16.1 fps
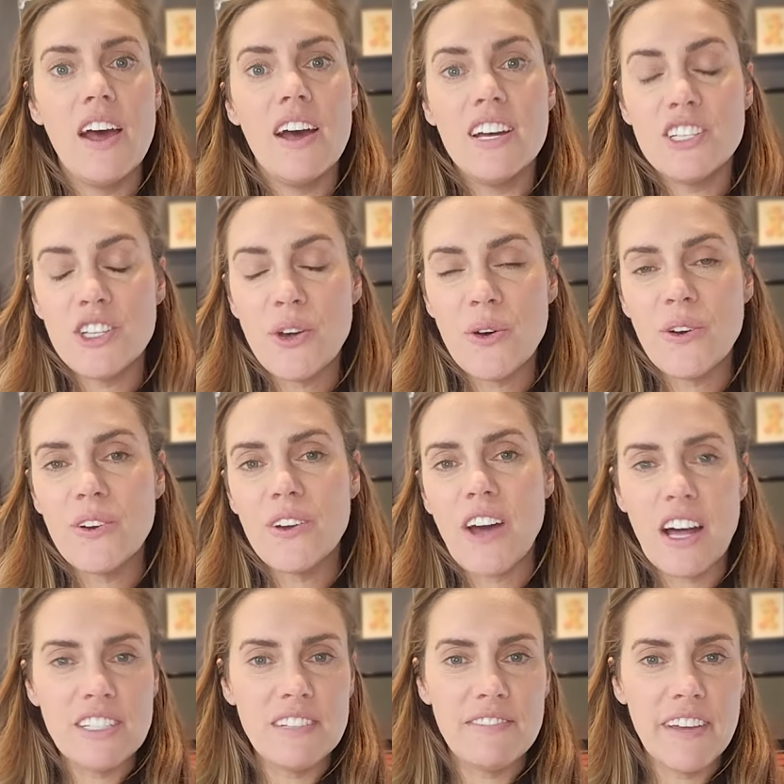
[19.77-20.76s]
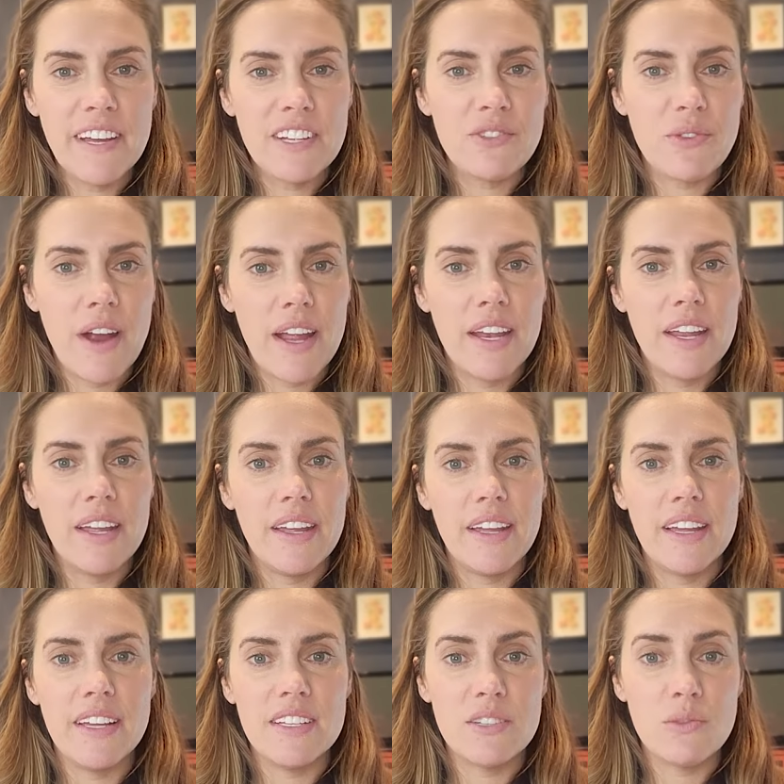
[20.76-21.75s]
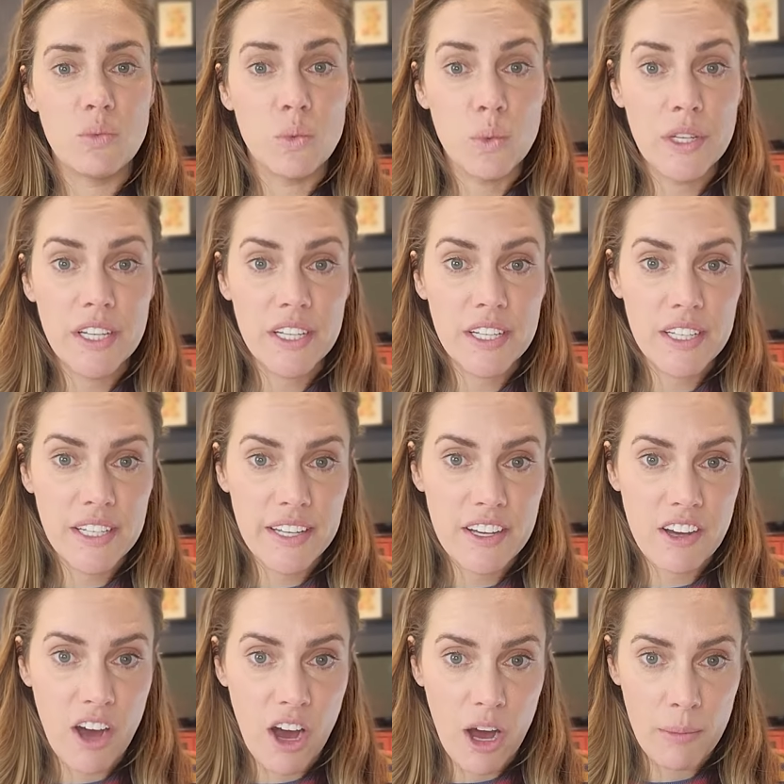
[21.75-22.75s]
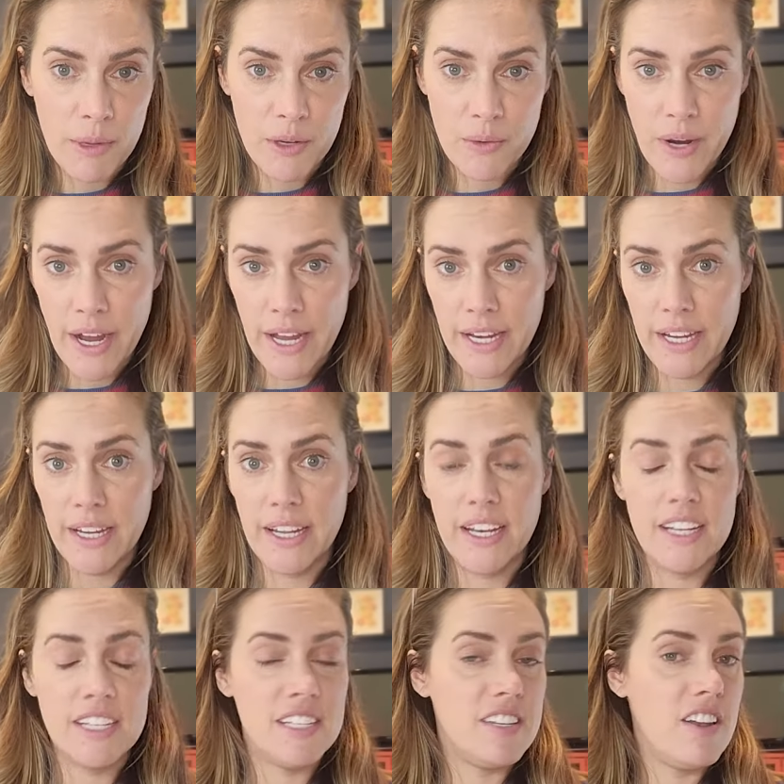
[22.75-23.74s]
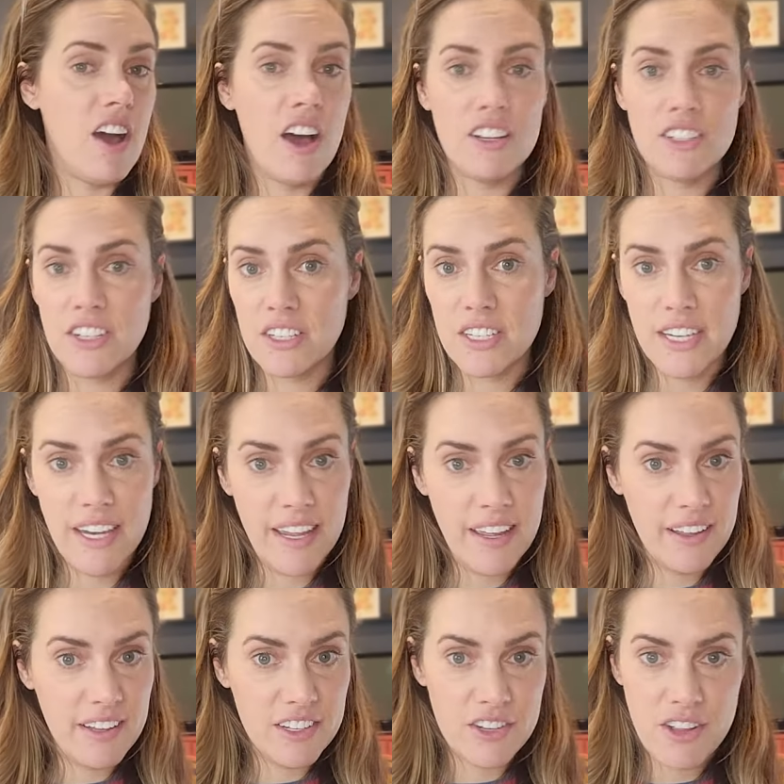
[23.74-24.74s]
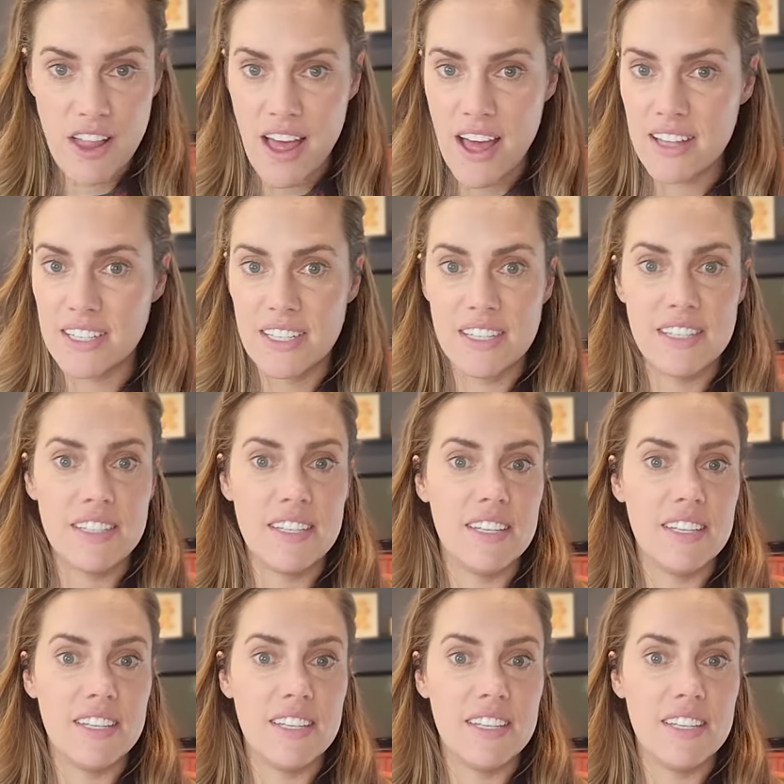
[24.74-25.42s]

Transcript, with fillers: So cause-effect writing is really common writing and it's not just in English classes,